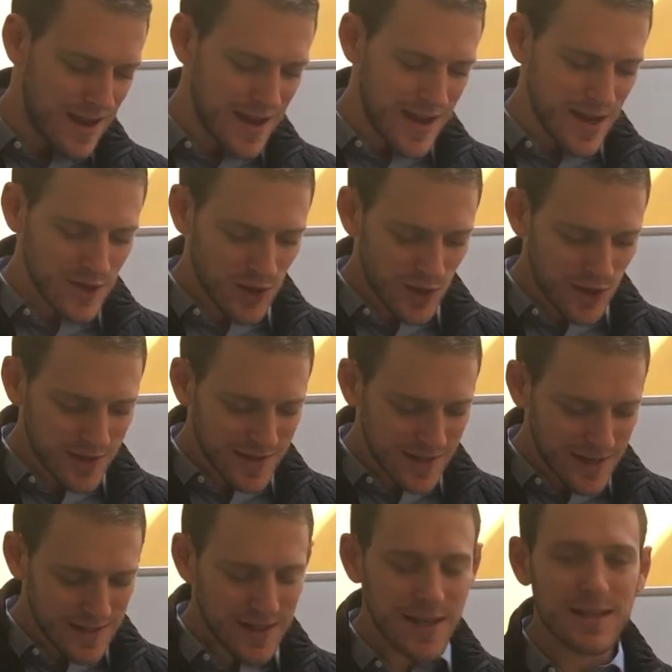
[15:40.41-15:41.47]
he turns and
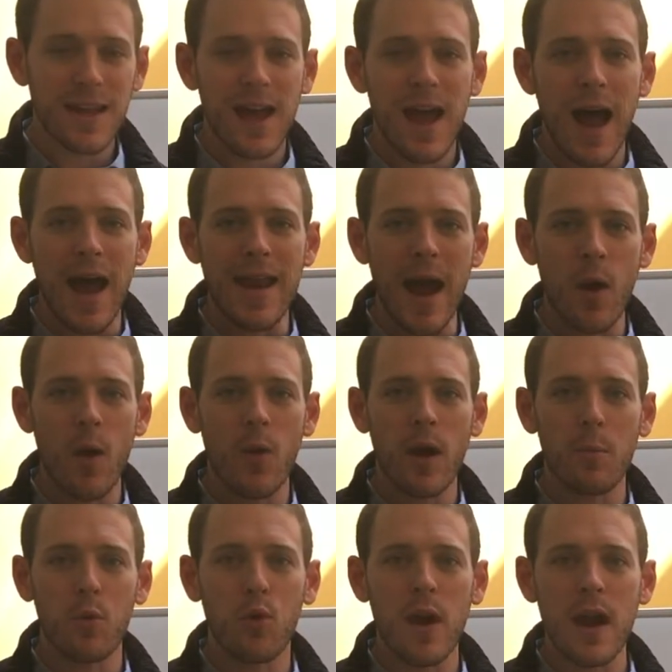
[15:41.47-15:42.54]
he says, "Now I
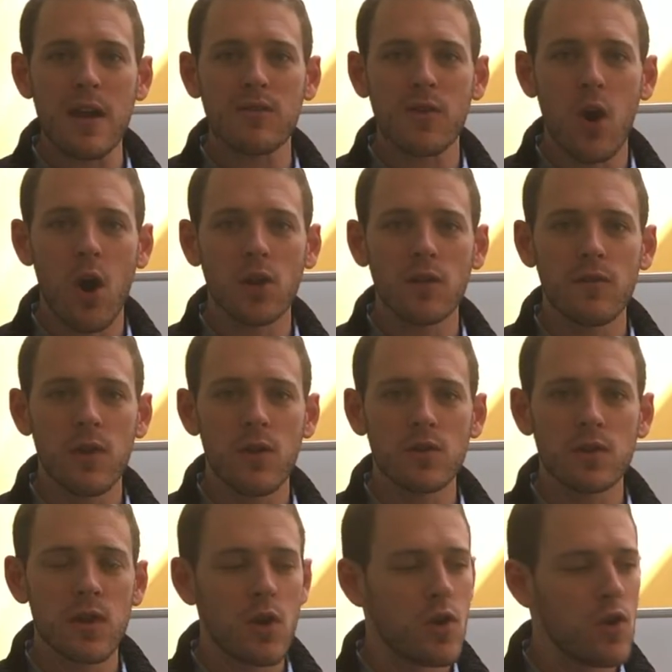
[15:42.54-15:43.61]
want to pray for all of
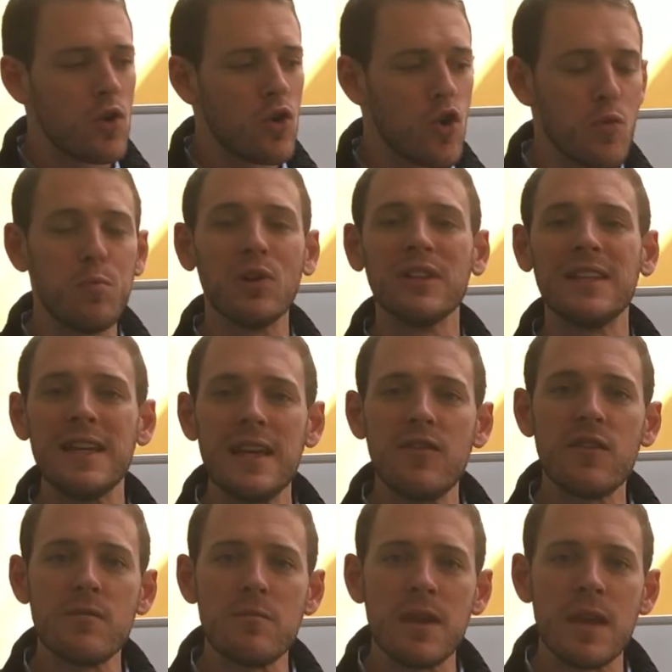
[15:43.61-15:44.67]
those who
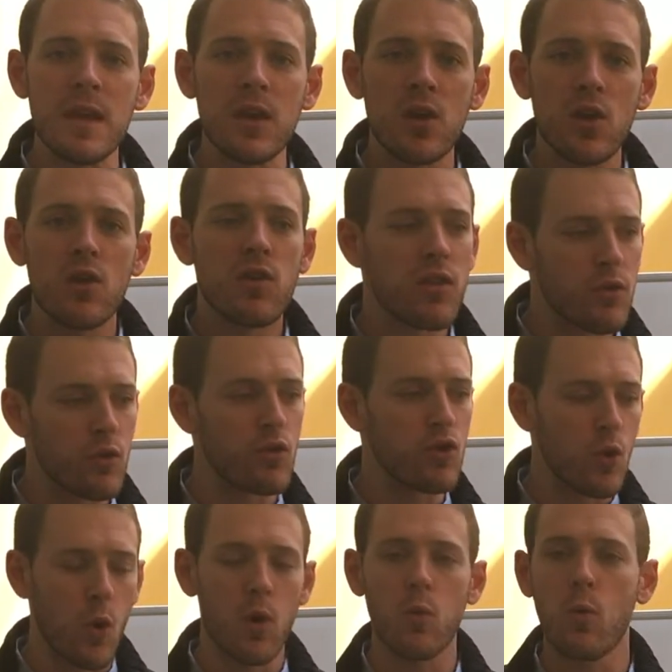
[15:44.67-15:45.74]
believe in me through
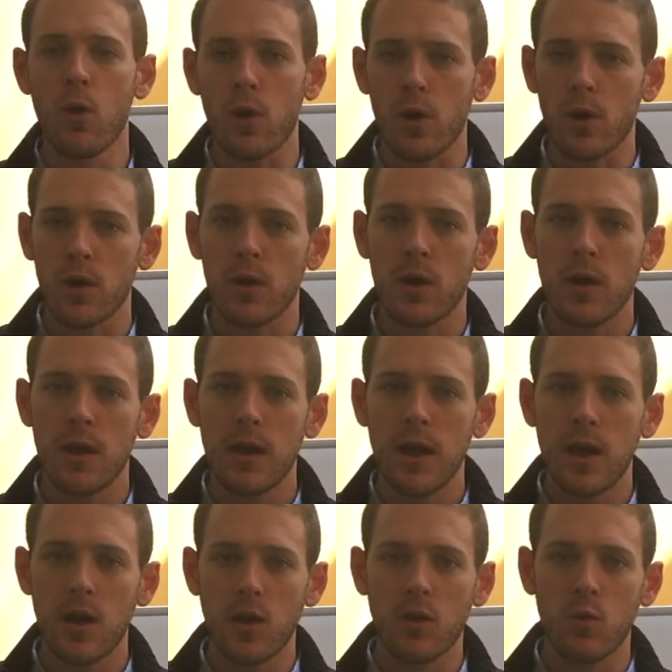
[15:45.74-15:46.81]
your word."
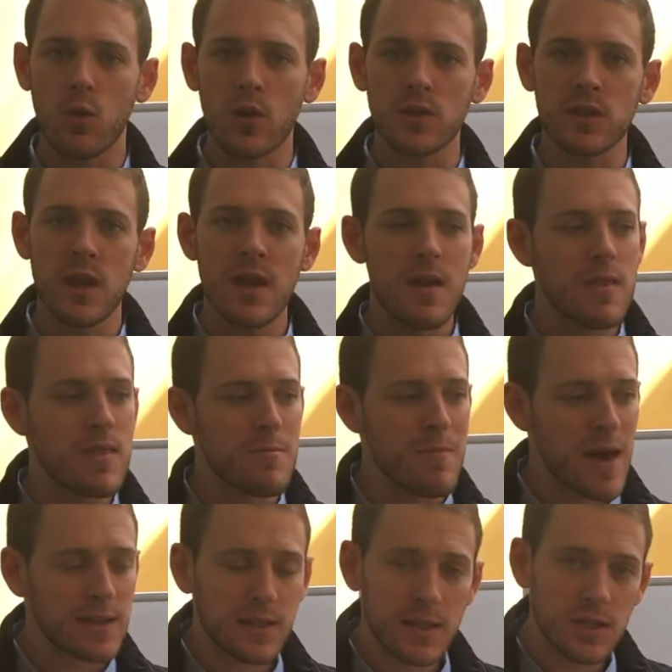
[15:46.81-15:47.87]
In other words, the
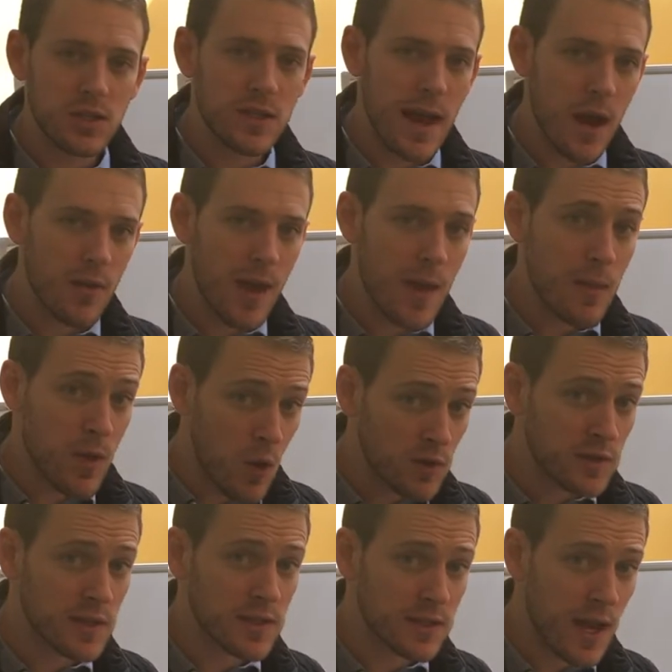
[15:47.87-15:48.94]
message now that
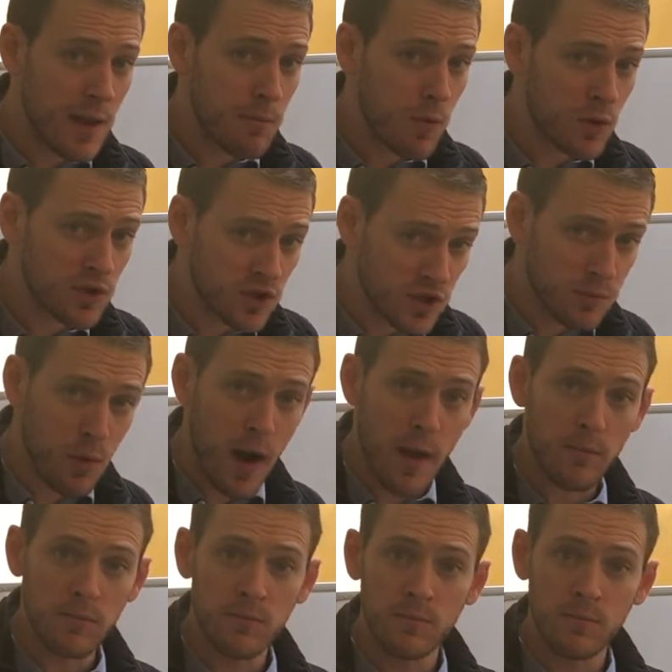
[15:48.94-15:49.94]
those disciples spread,